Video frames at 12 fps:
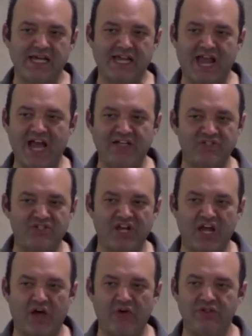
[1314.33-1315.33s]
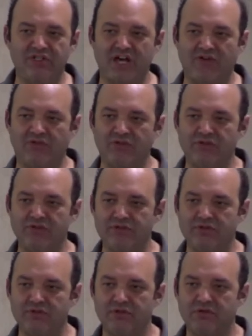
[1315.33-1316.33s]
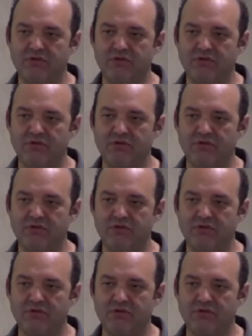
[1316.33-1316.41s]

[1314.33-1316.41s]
casting out devils